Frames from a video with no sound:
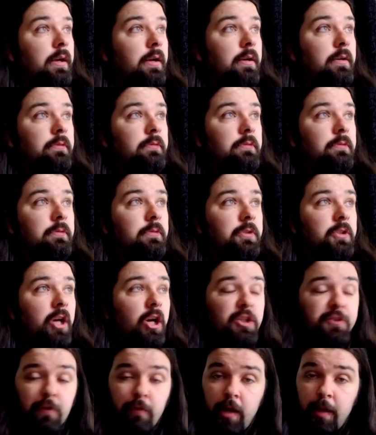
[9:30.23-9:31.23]
So I was very
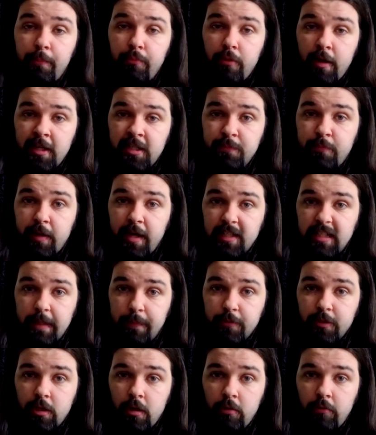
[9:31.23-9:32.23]
impressed by this
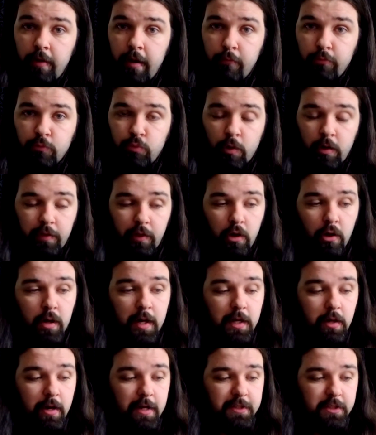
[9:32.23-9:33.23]
episode. It was one of the
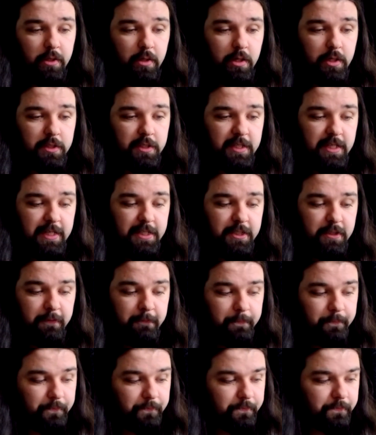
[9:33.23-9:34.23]
highlights of the season.
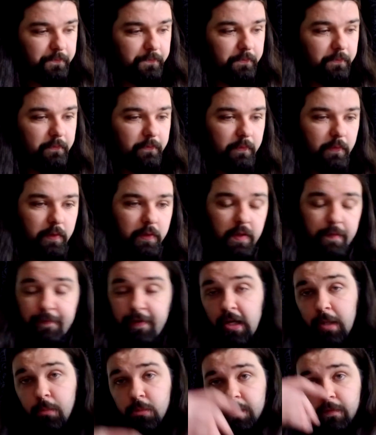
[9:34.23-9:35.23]
The villain was
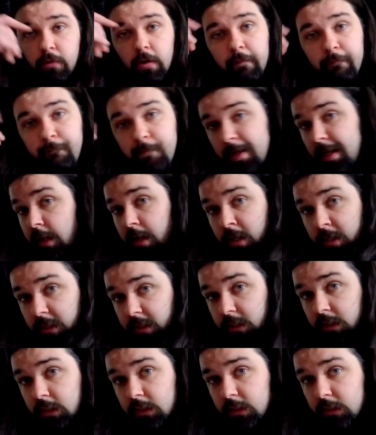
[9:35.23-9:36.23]
very villainous.
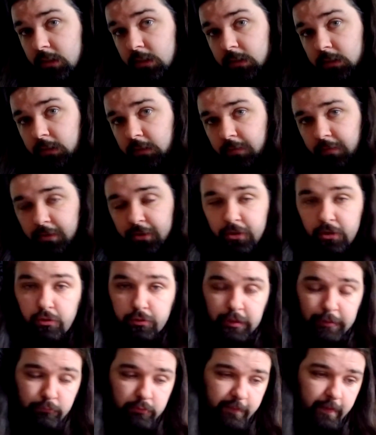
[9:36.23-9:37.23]
The Doctor was
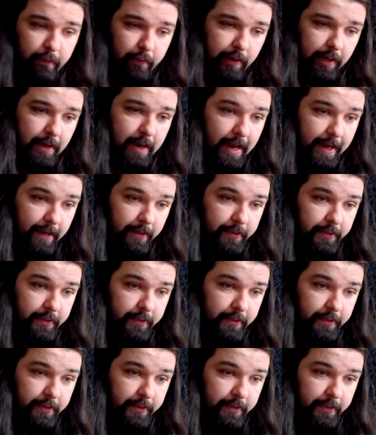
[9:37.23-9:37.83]
very layered.